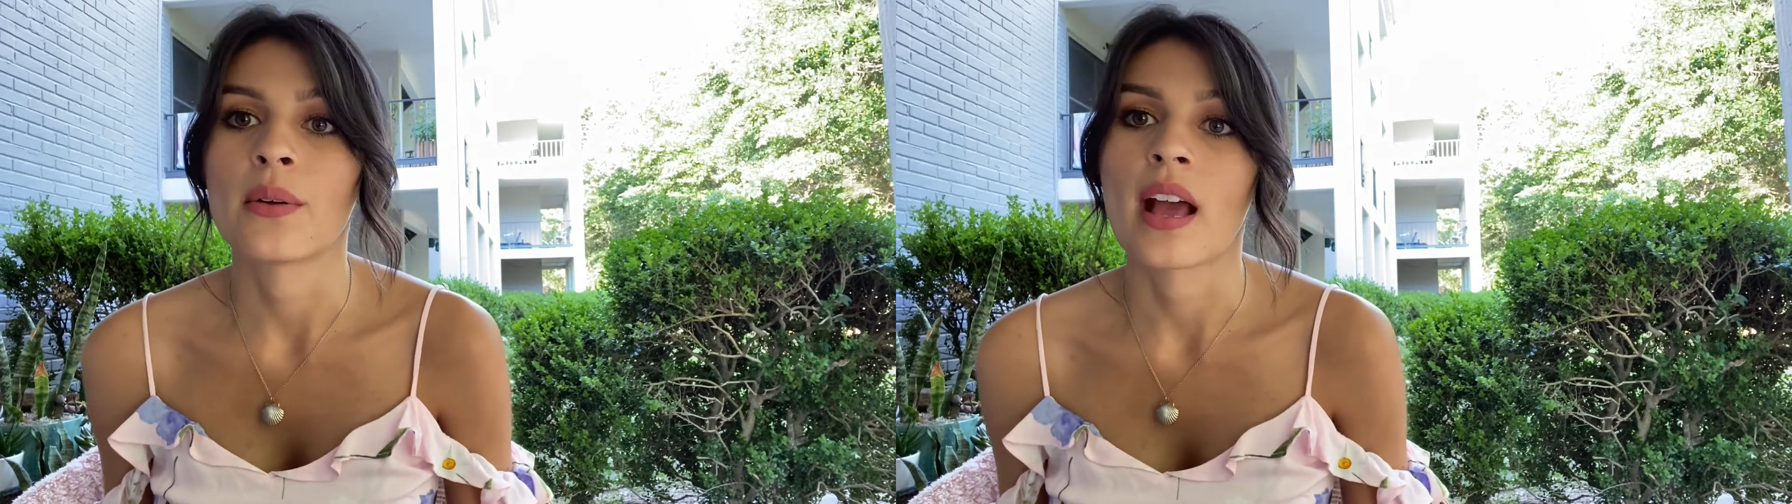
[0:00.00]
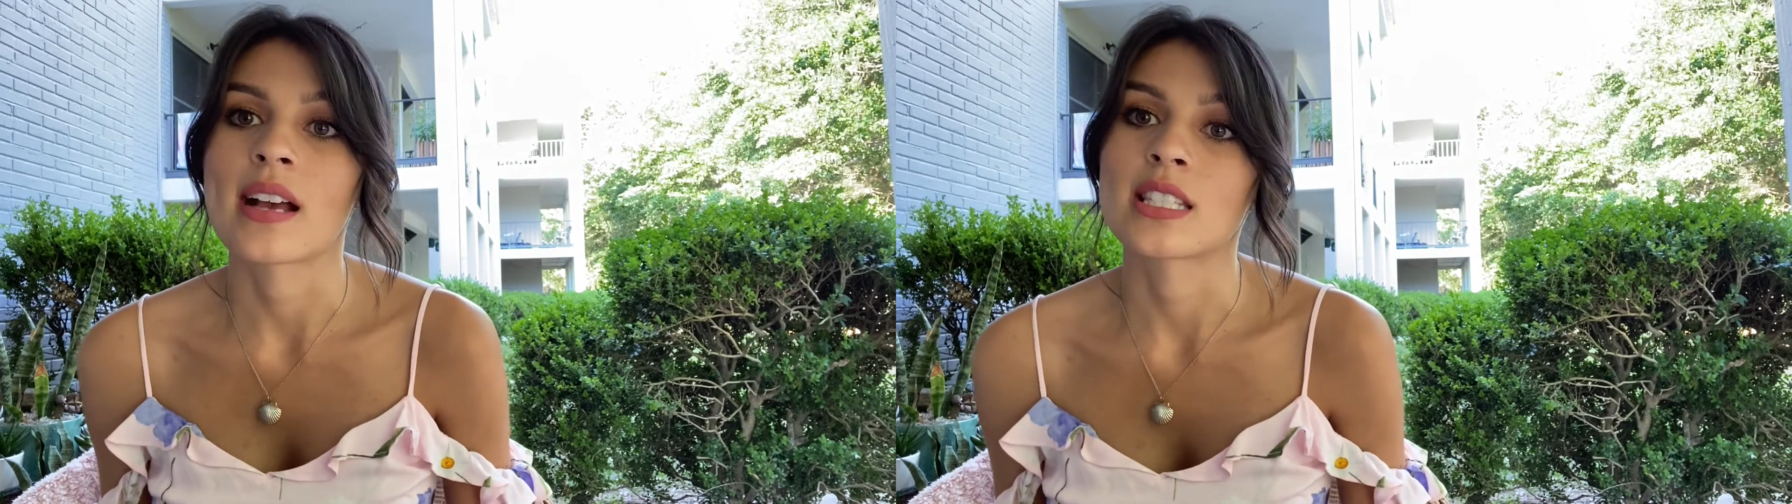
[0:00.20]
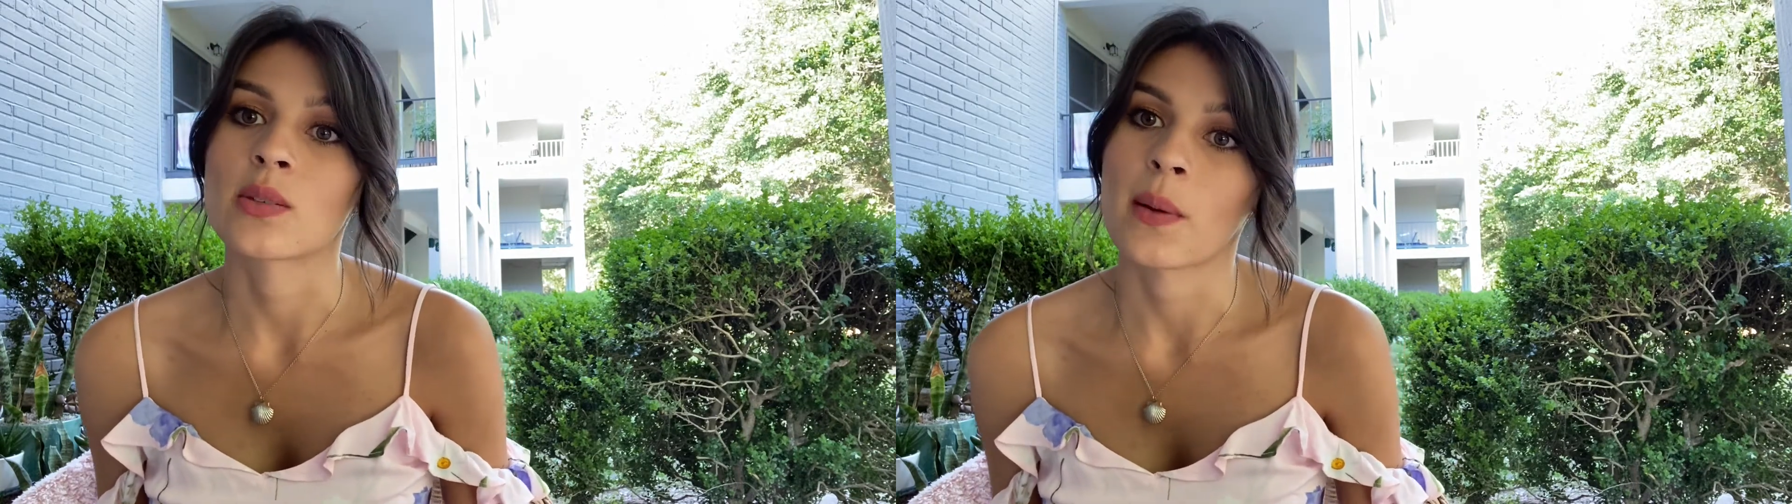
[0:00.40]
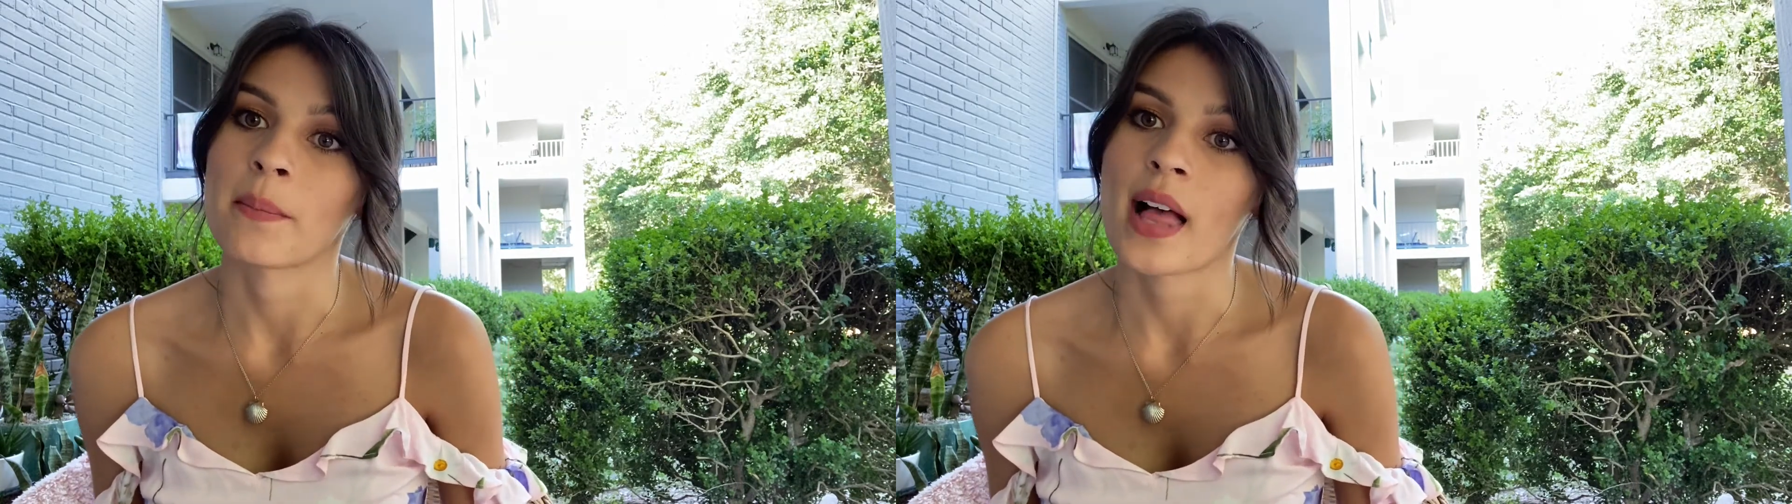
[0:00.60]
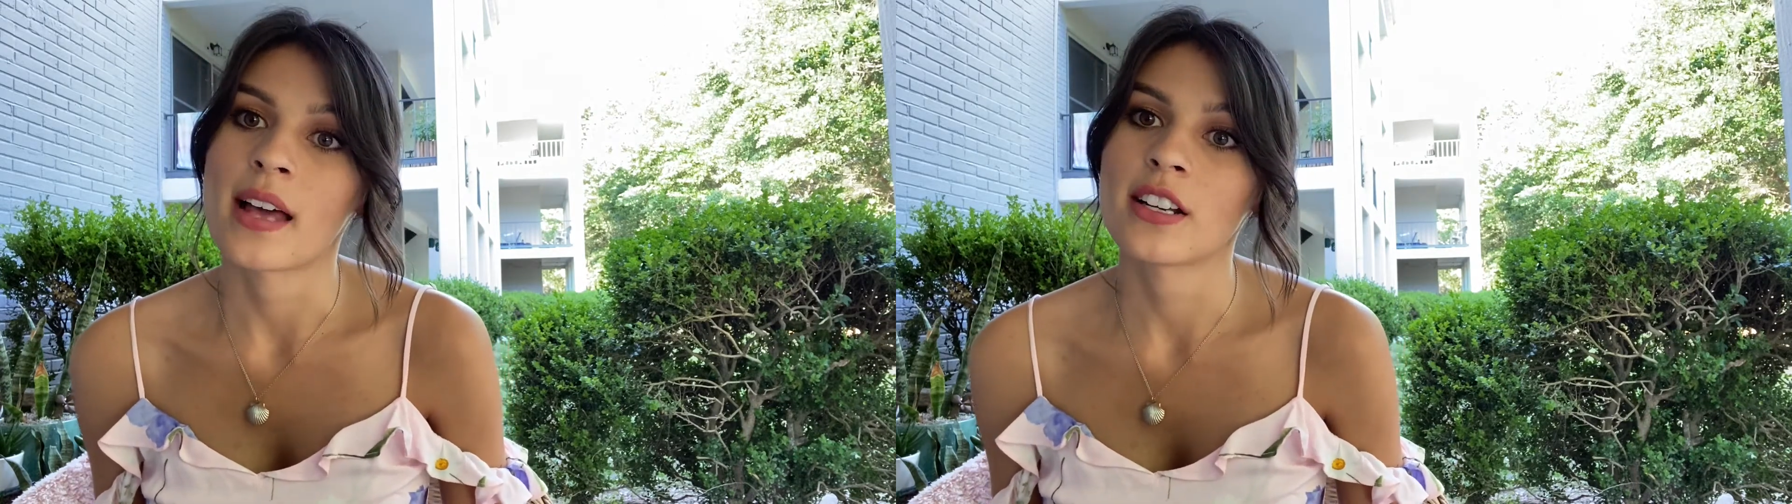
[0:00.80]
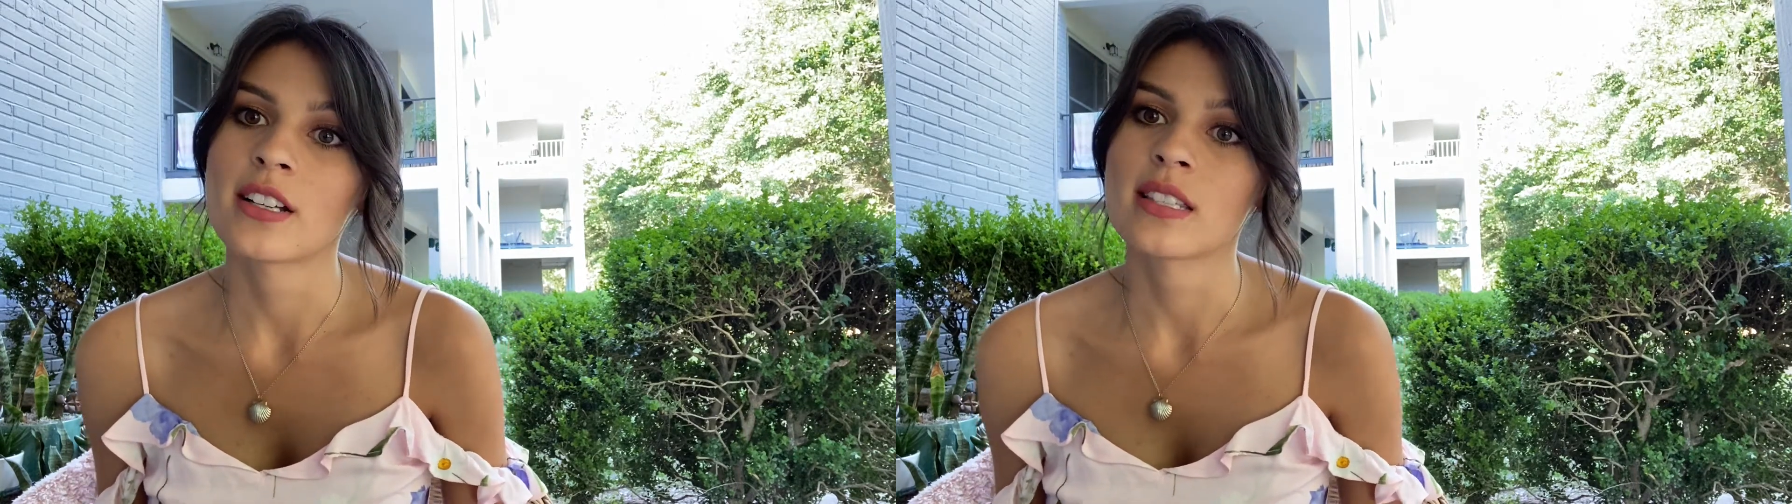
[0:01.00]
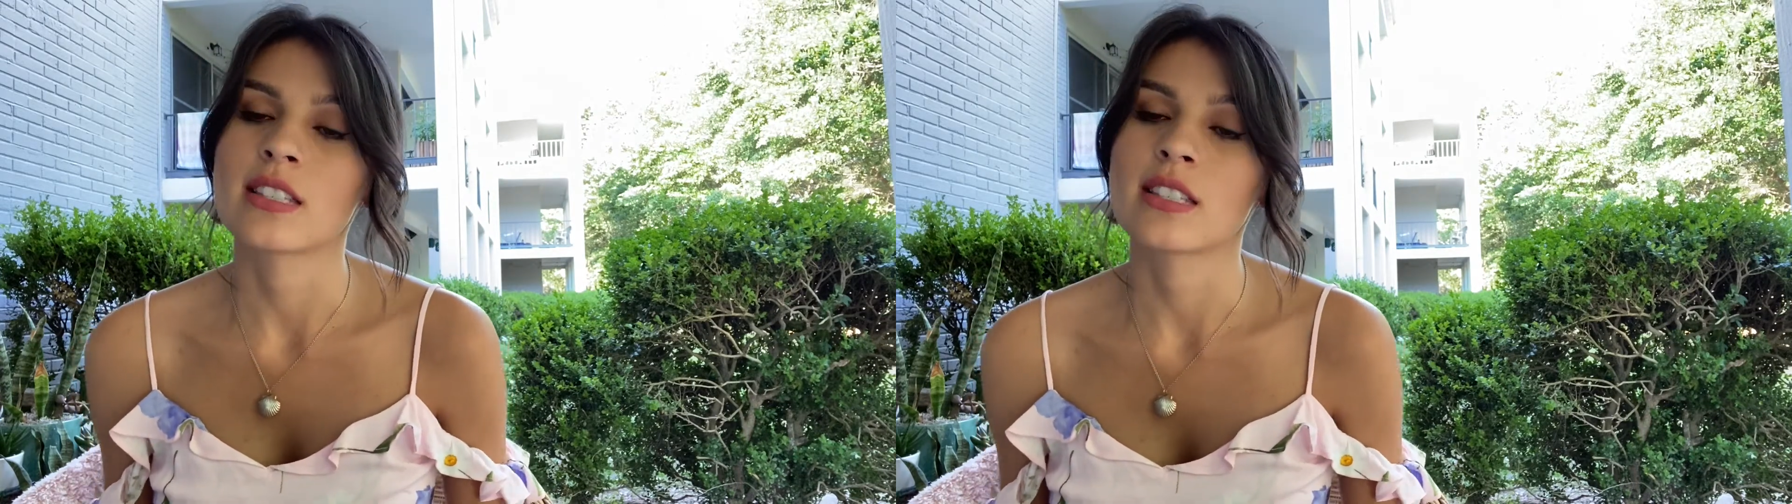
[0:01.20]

as swim bladders,